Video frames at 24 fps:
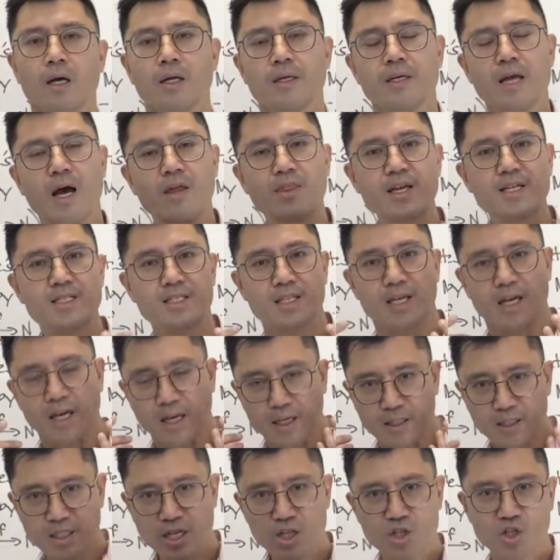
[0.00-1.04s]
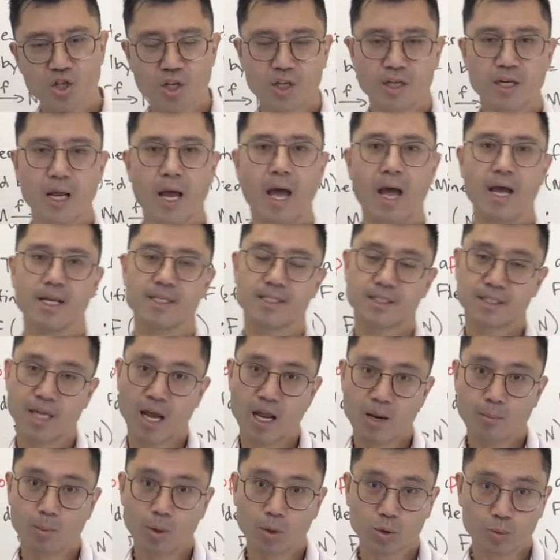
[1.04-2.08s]
Now these addition and
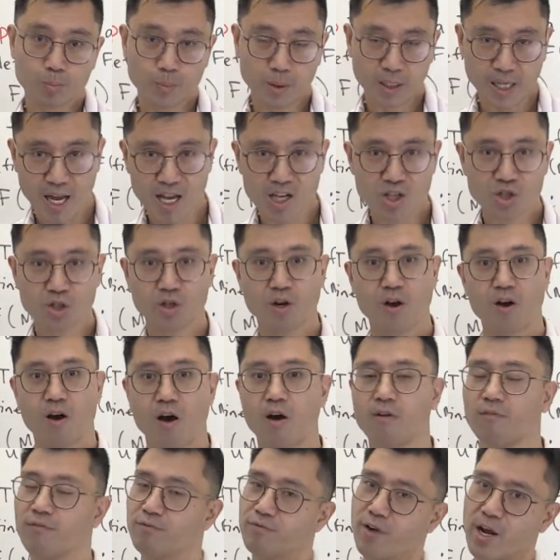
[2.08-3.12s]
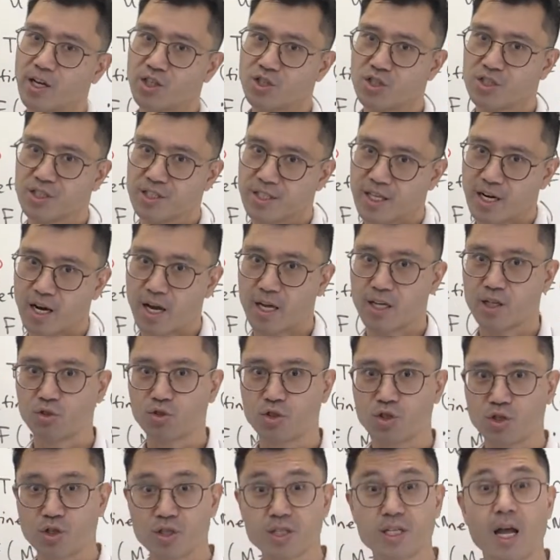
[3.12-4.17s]
scalar multiplication of fractions that I
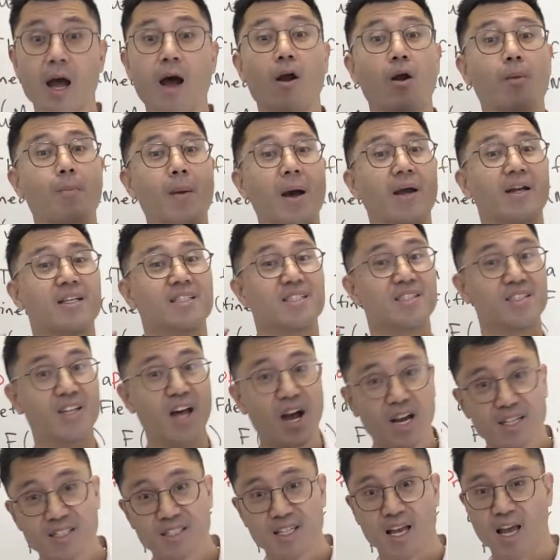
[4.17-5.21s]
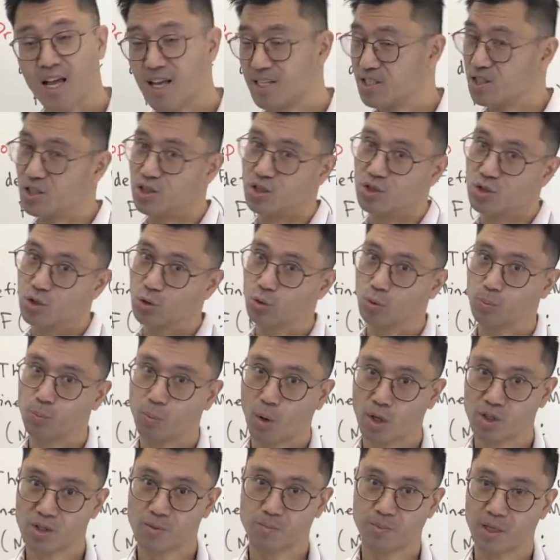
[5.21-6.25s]
introduced are about as nice as you could
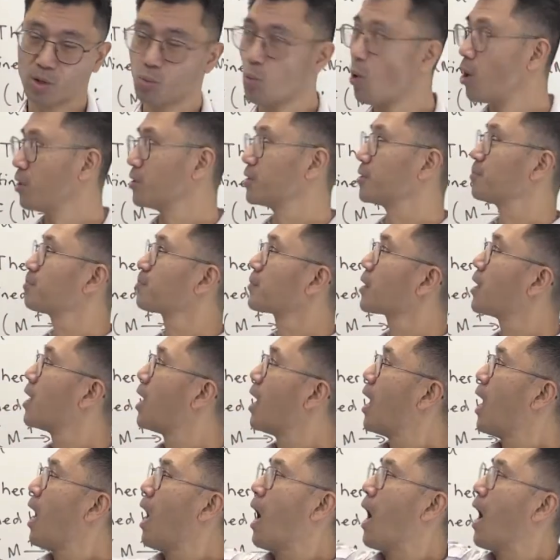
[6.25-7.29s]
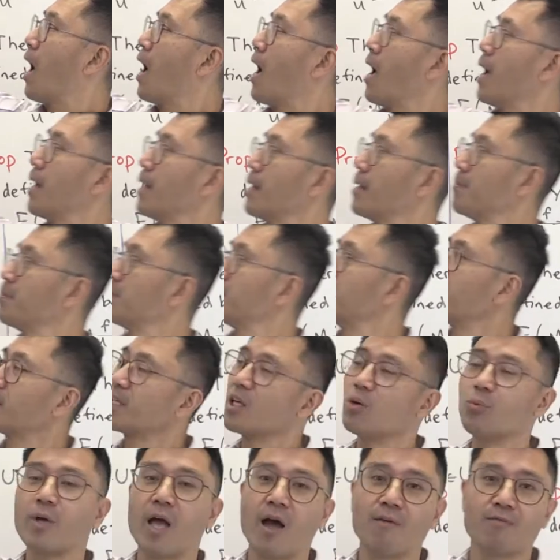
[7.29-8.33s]
possibly want. In
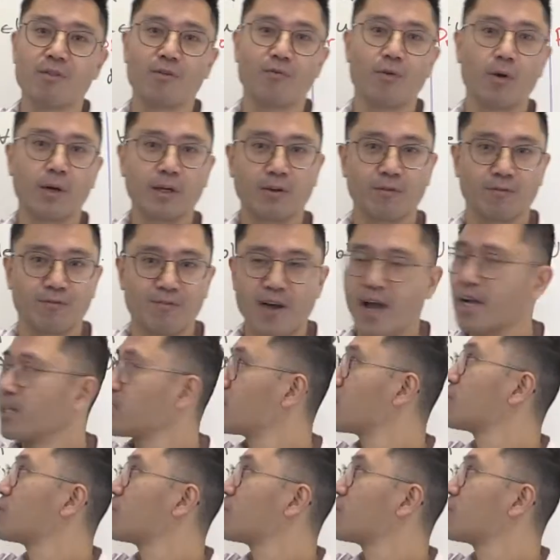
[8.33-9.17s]
particular, we have the following facts.